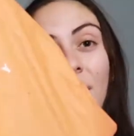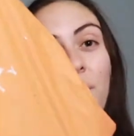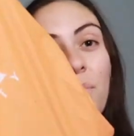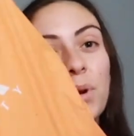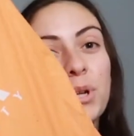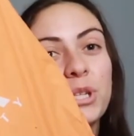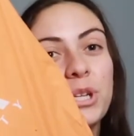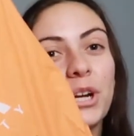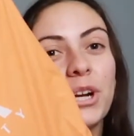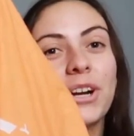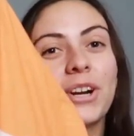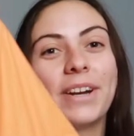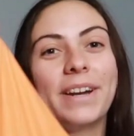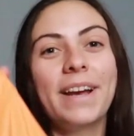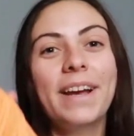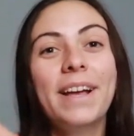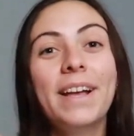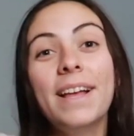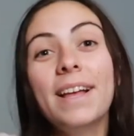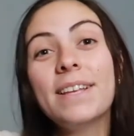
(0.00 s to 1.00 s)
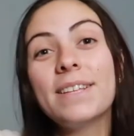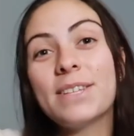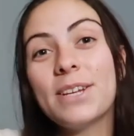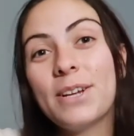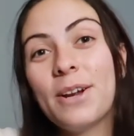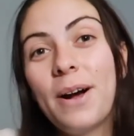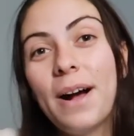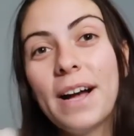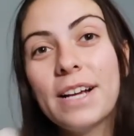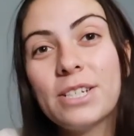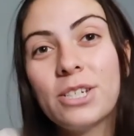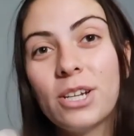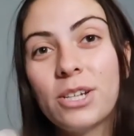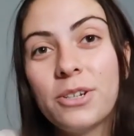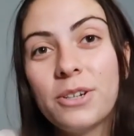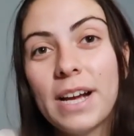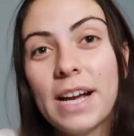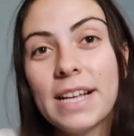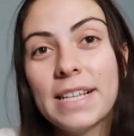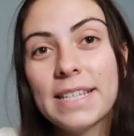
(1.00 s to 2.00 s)
return. So you know how I showed
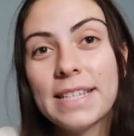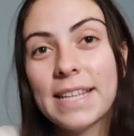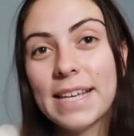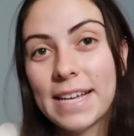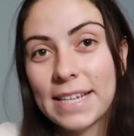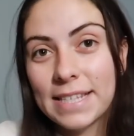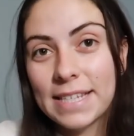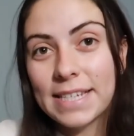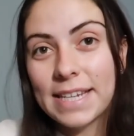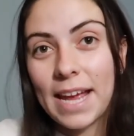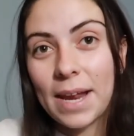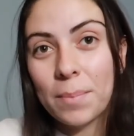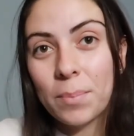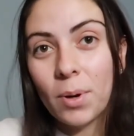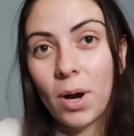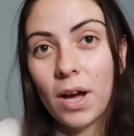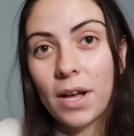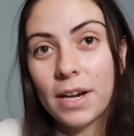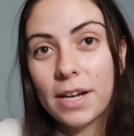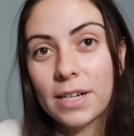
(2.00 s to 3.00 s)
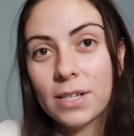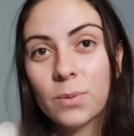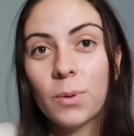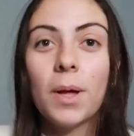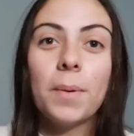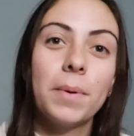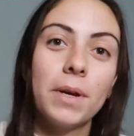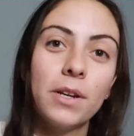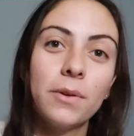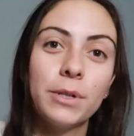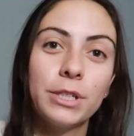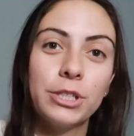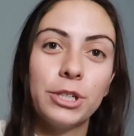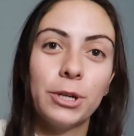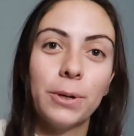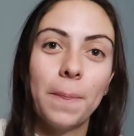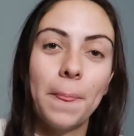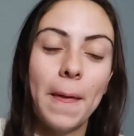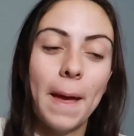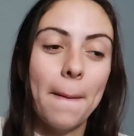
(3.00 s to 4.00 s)
you guys the It's a 10 products? Well, I'm gonna
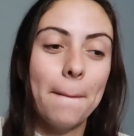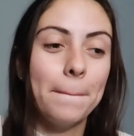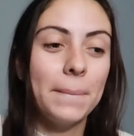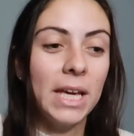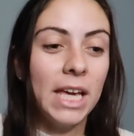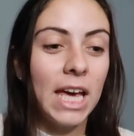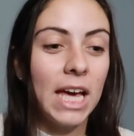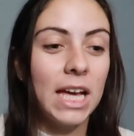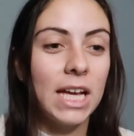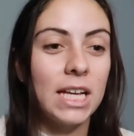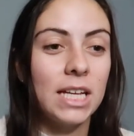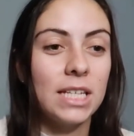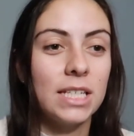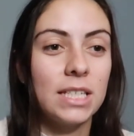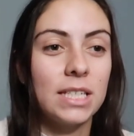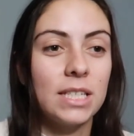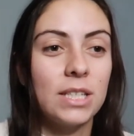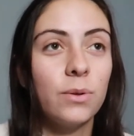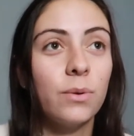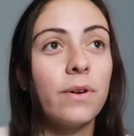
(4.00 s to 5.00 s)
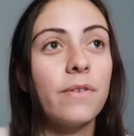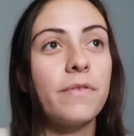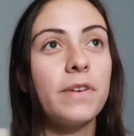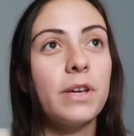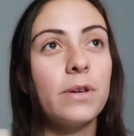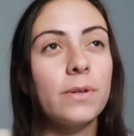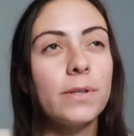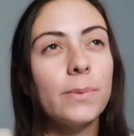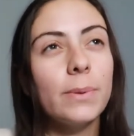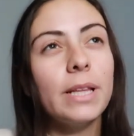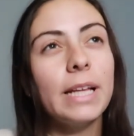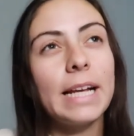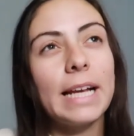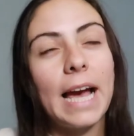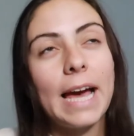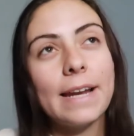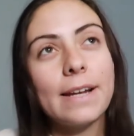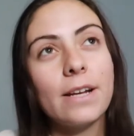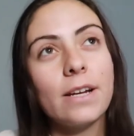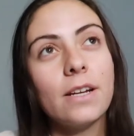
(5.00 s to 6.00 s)
return them because the reviews were like
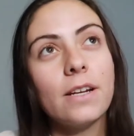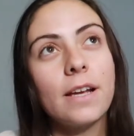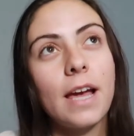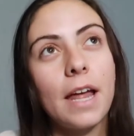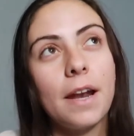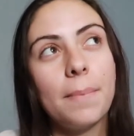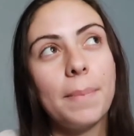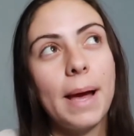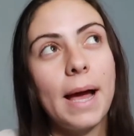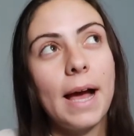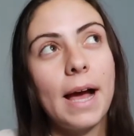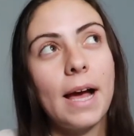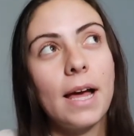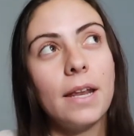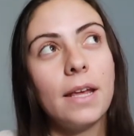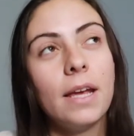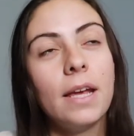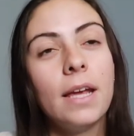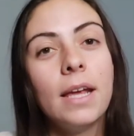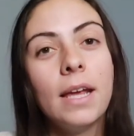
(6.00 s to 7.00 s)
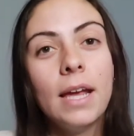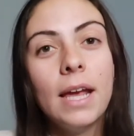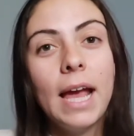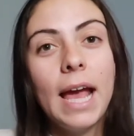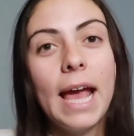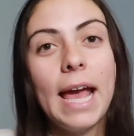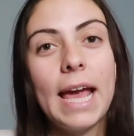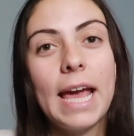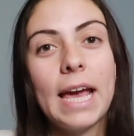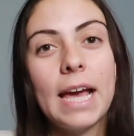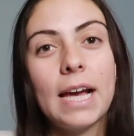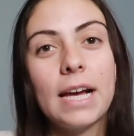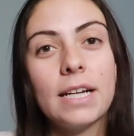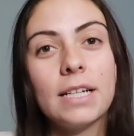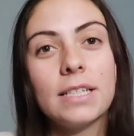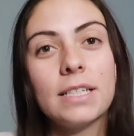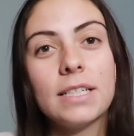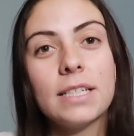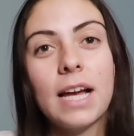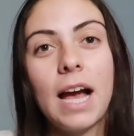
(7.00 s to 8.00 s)
kinda good, kinda bad.
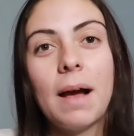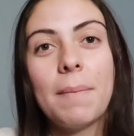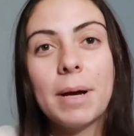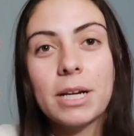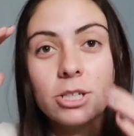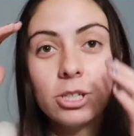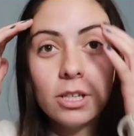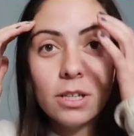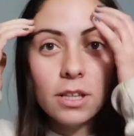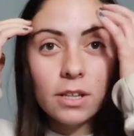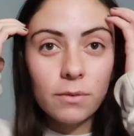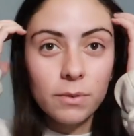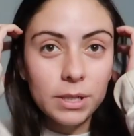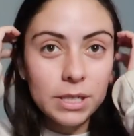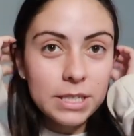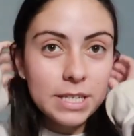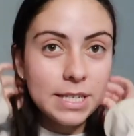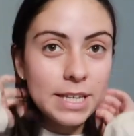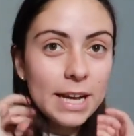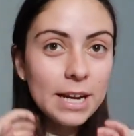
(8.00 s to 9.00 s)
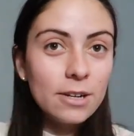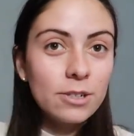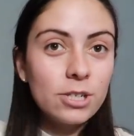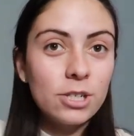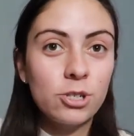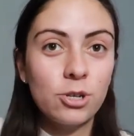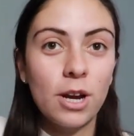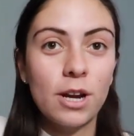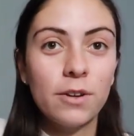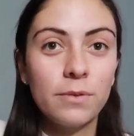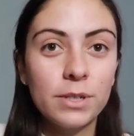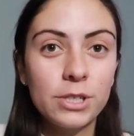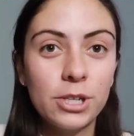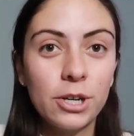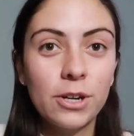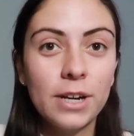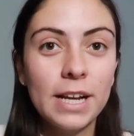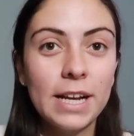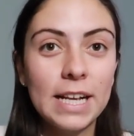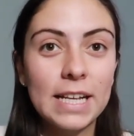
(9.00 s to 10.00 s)
And I'm actually like really scared to try to
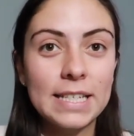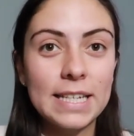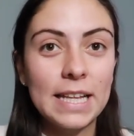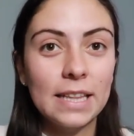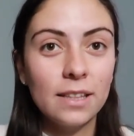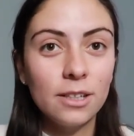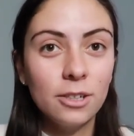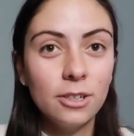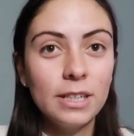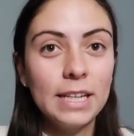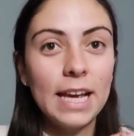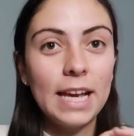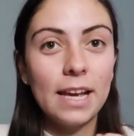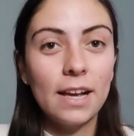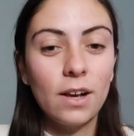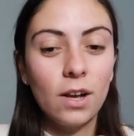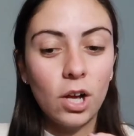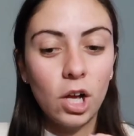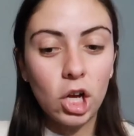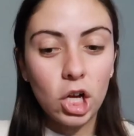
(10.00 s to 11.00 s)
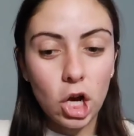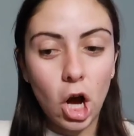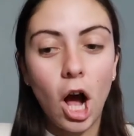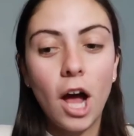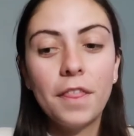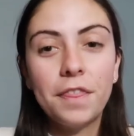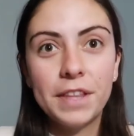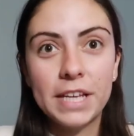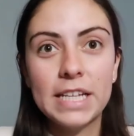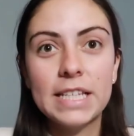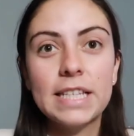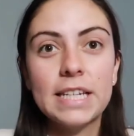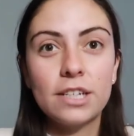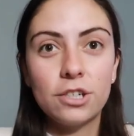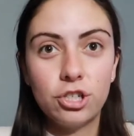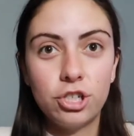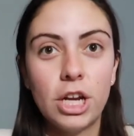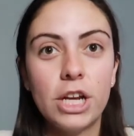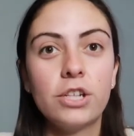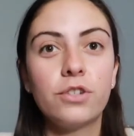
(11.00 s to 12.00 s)
return it because I literally got these in
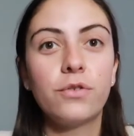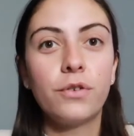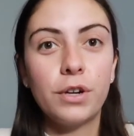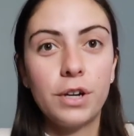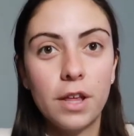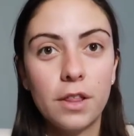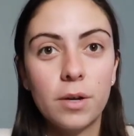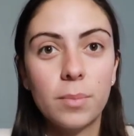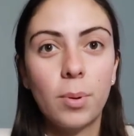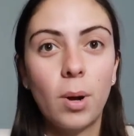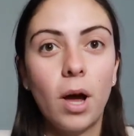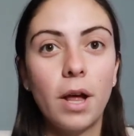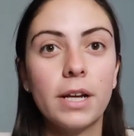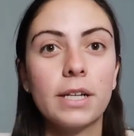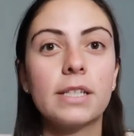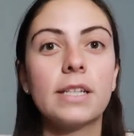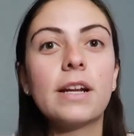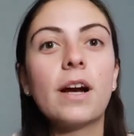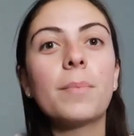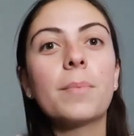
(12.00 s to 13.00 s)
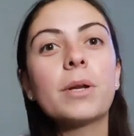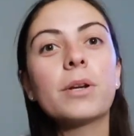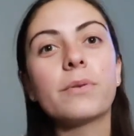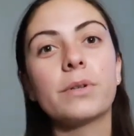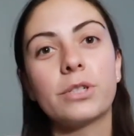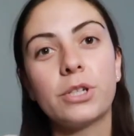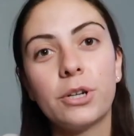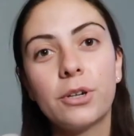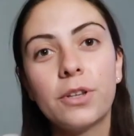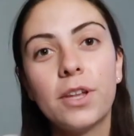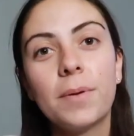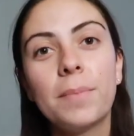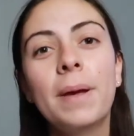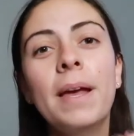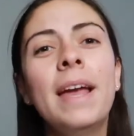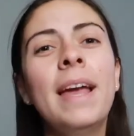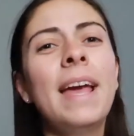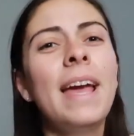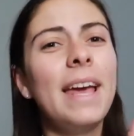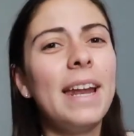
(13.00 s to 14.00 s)
exchange for another product and now I'm gonna return them.
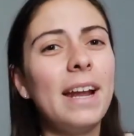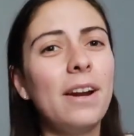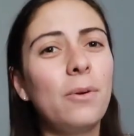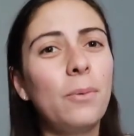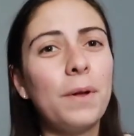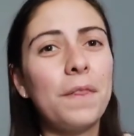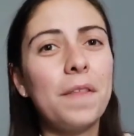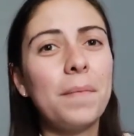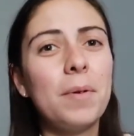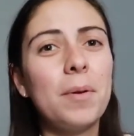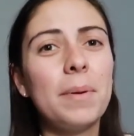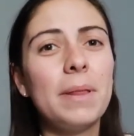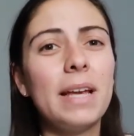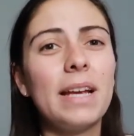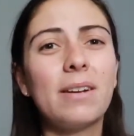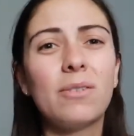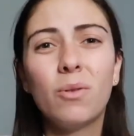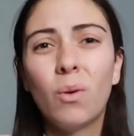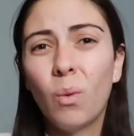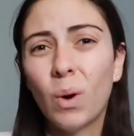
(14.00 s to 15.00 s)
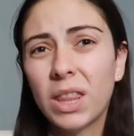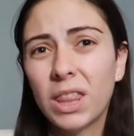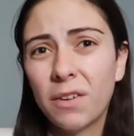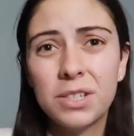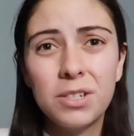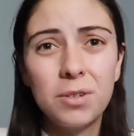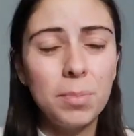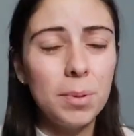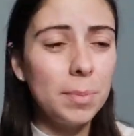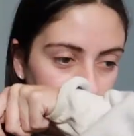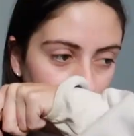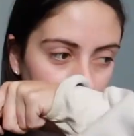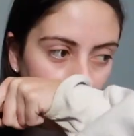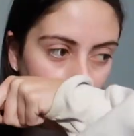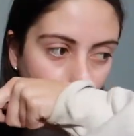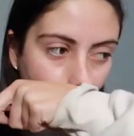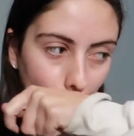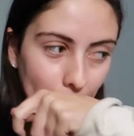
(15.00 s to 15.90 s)
And I don't want them to be like, well, what the stupid, but